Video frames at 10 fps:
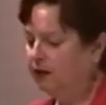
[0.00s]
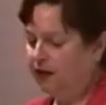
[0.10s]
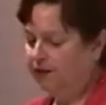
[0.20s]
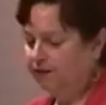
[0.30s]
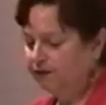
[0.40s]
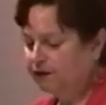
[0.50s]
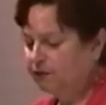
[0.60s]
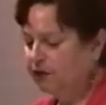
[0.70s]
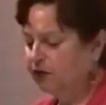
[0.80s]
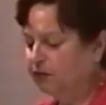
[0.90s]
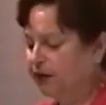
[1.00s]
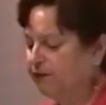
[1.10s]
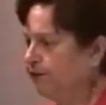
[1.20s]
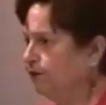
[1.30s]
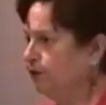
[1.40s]
A 50 meter by
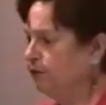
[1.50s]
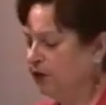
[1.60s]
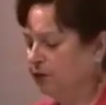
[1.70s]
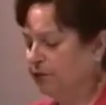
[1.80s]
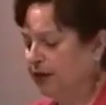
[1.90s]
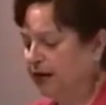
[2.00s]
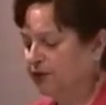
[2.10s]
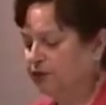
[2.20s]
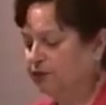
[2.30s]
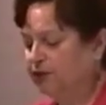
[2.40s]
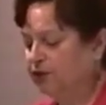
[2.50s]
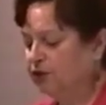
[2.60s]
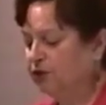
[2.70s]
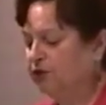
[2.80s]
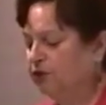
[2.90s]
50 meter patch of
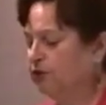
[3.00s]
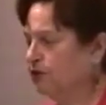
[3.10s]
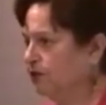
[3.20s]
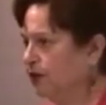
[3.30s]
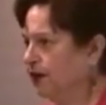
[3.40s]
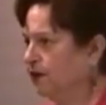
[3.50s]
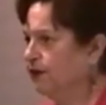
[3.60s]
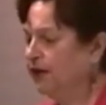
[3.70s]
mature lunar soil,